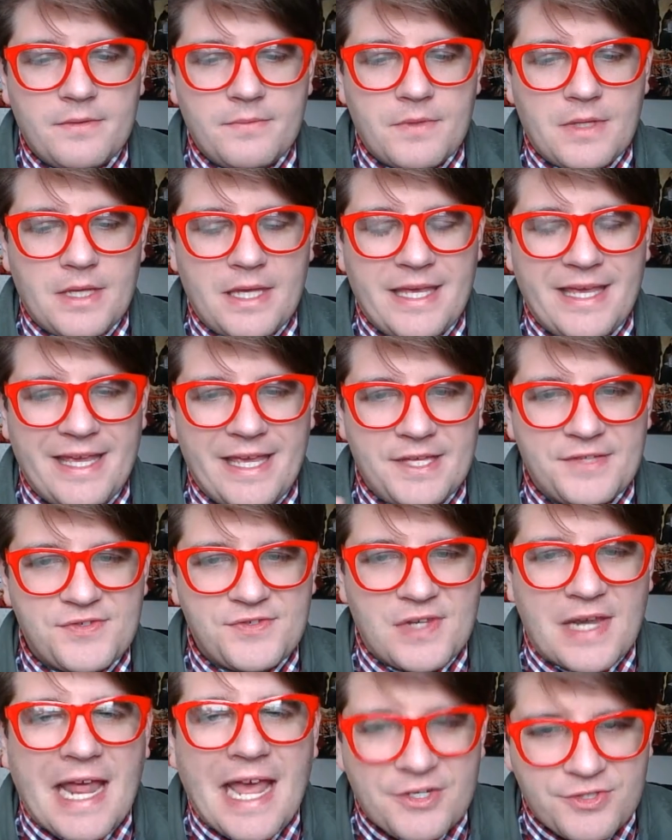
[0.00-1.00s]
he, he's
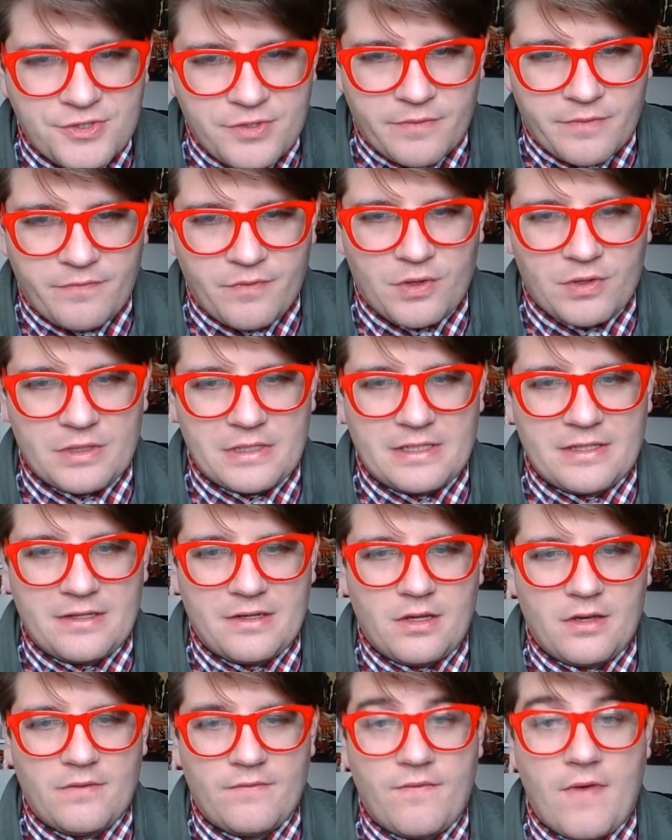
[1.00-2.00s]
an extroverted
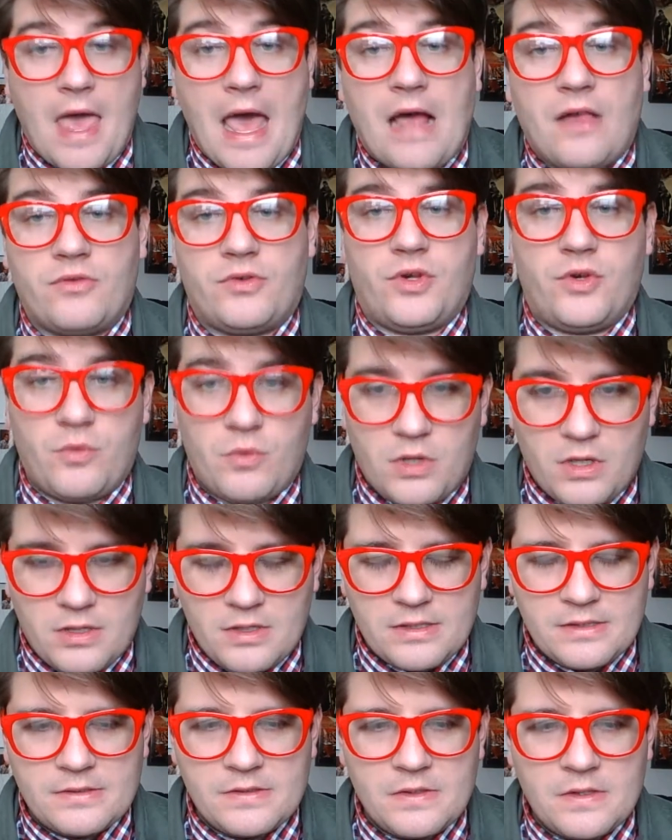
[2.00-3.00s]
valuer.
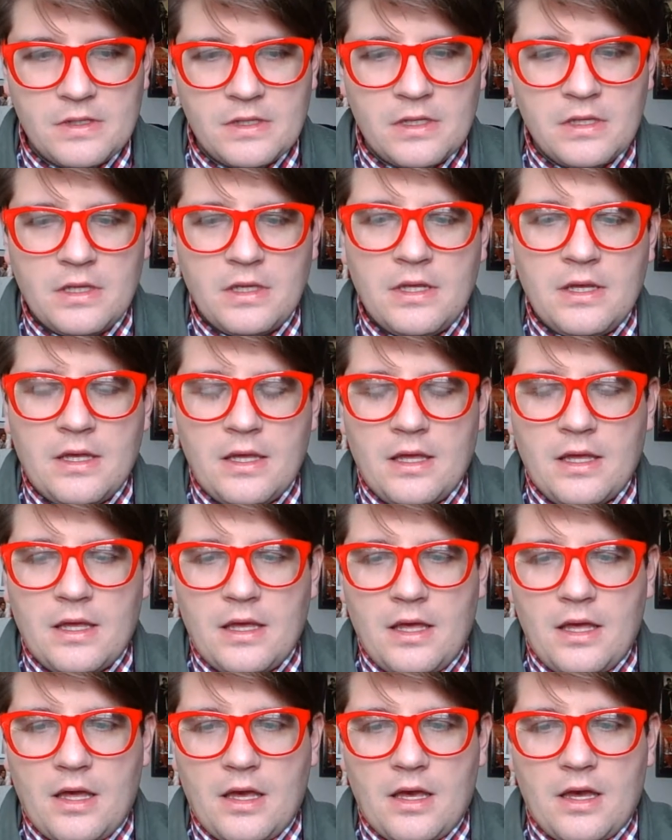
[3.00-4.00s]

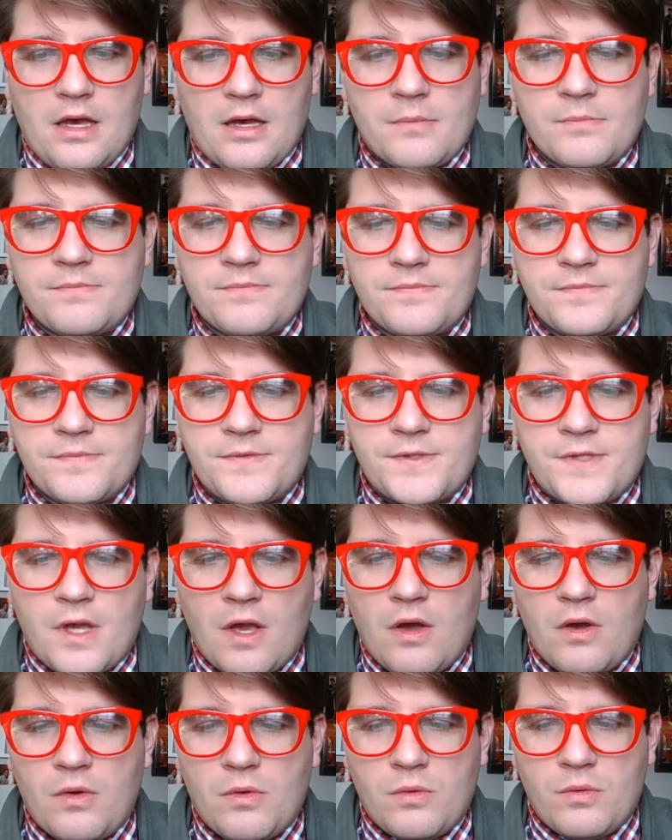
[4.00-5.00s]
Um,
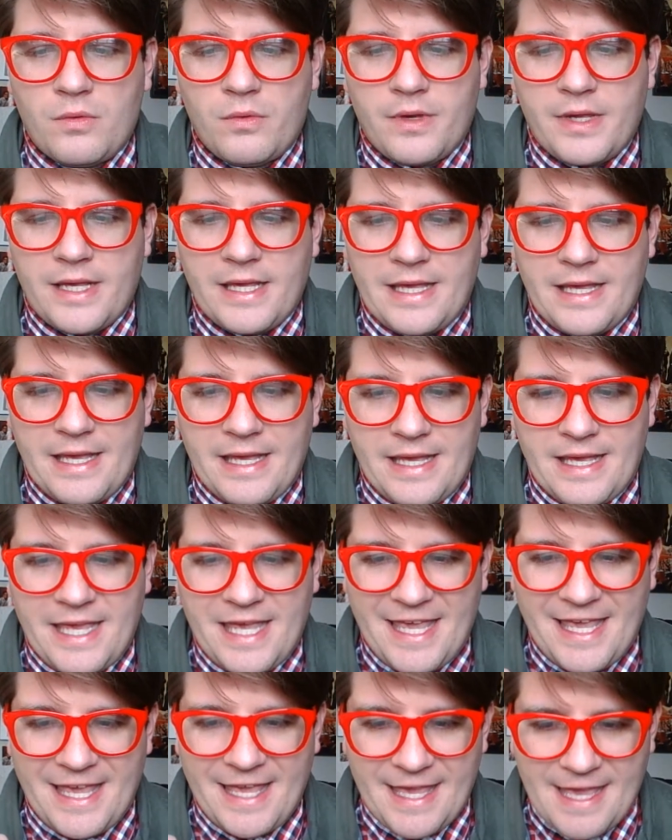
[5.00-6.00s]
so he,
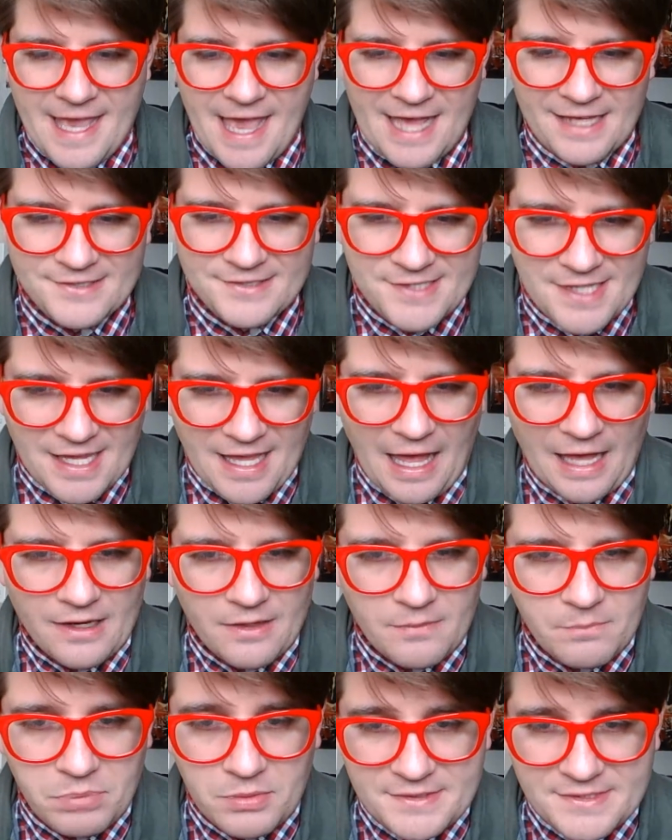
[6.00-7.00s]
he, he has that kind
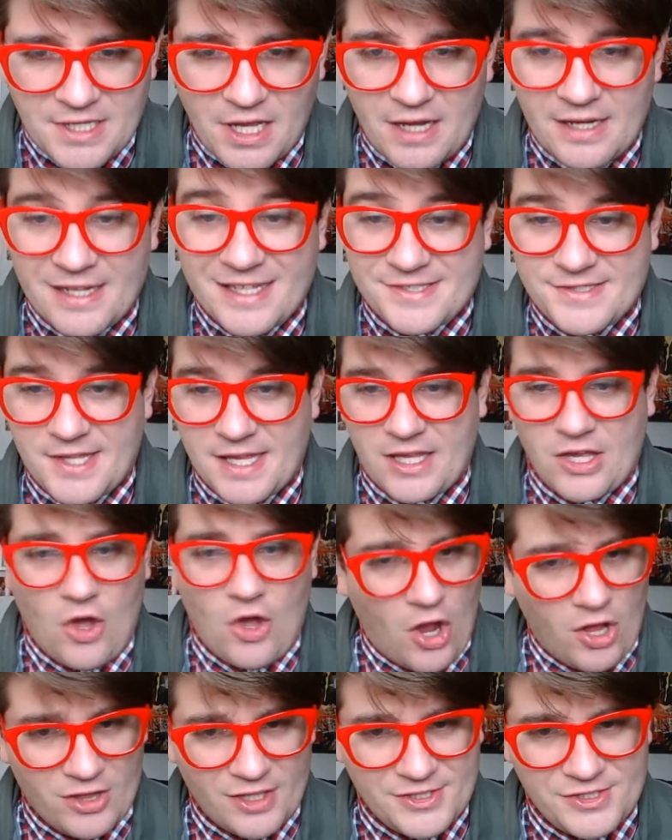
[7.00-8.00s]
of platonic
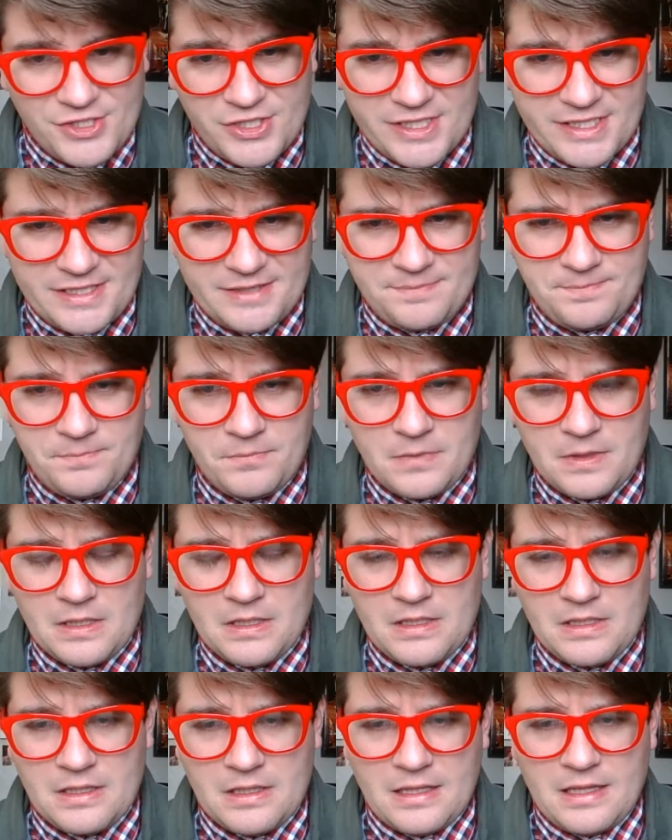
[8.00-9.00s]
psychology
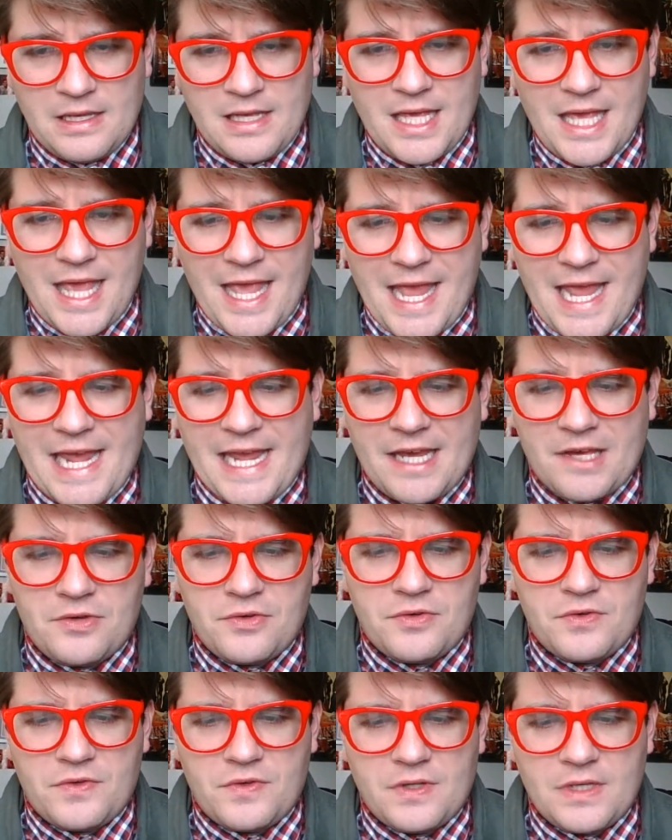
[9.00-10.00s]

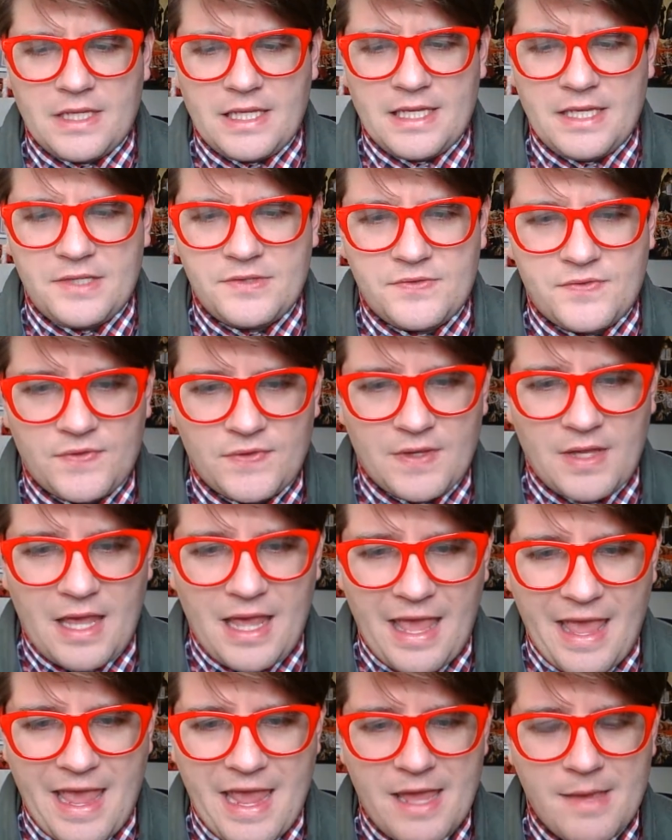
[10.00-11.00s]
and he's
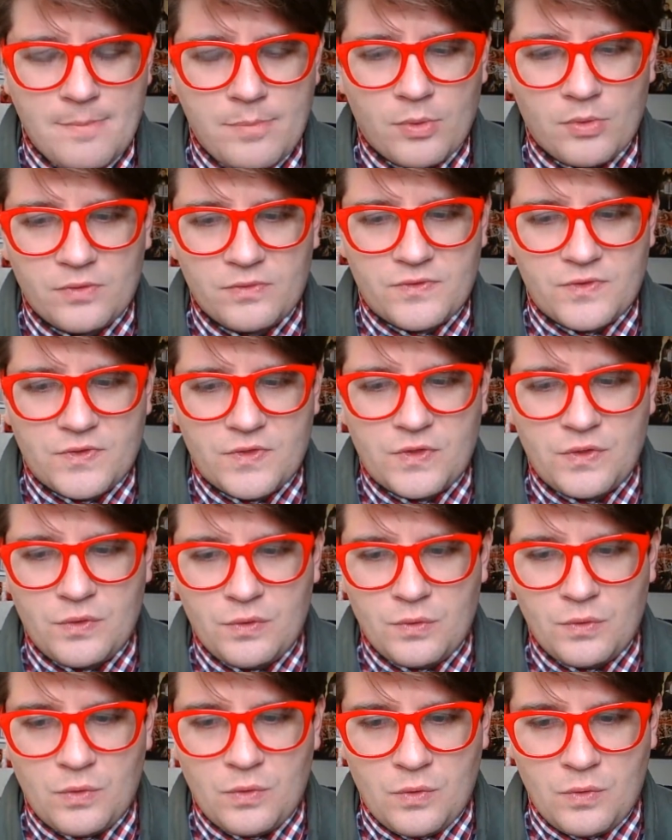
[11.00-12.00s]
able
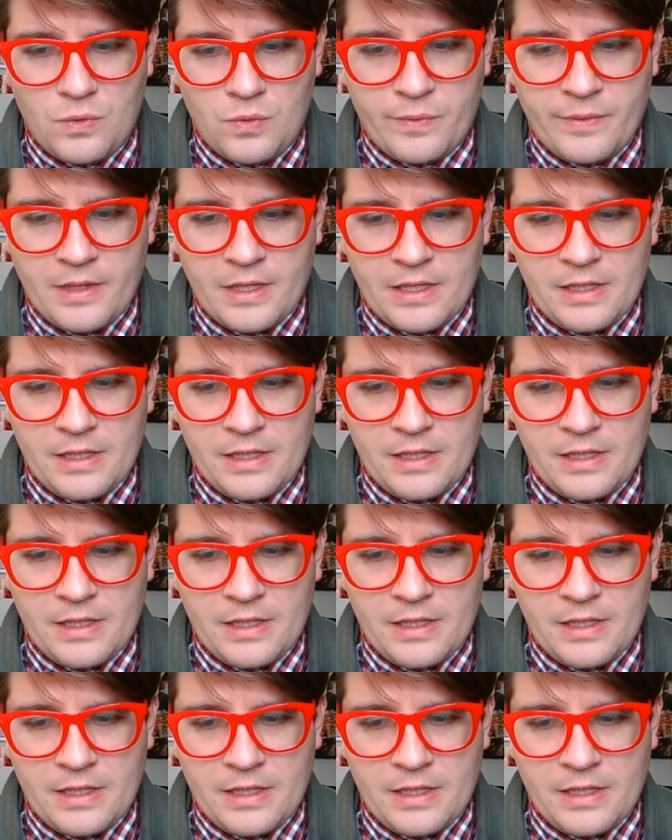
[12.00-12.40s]
to